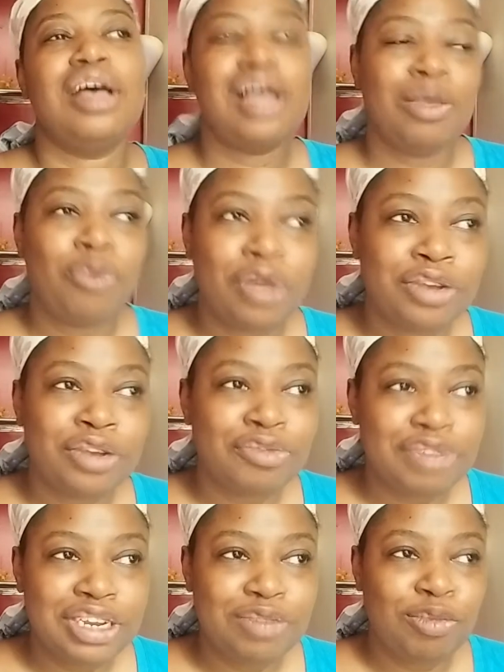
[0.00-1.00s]
I want to
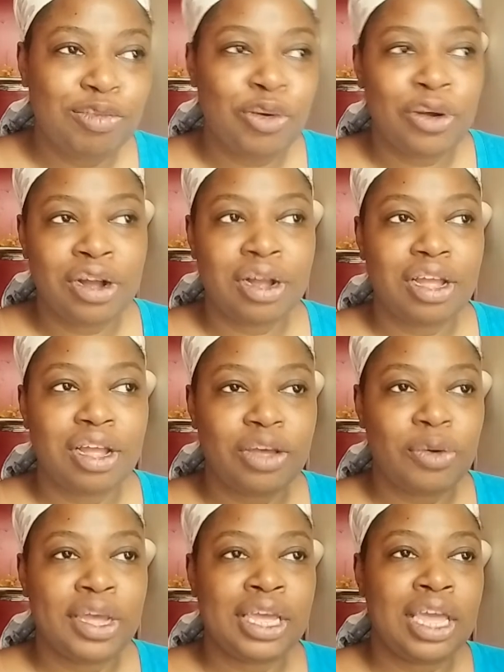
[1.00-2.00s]
read more
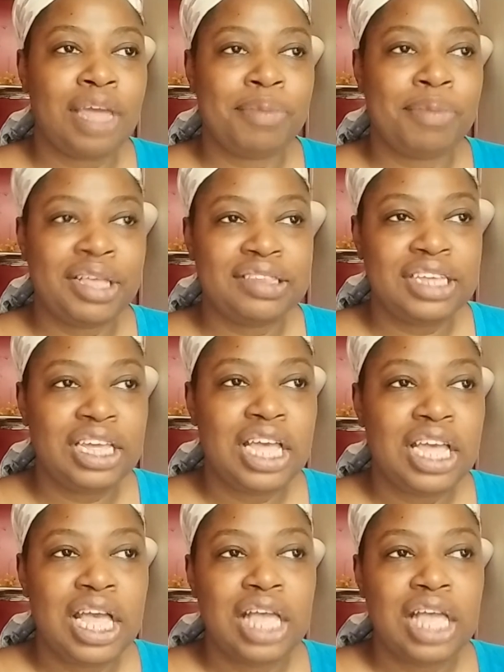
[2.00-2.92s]
Ikweke Emezi.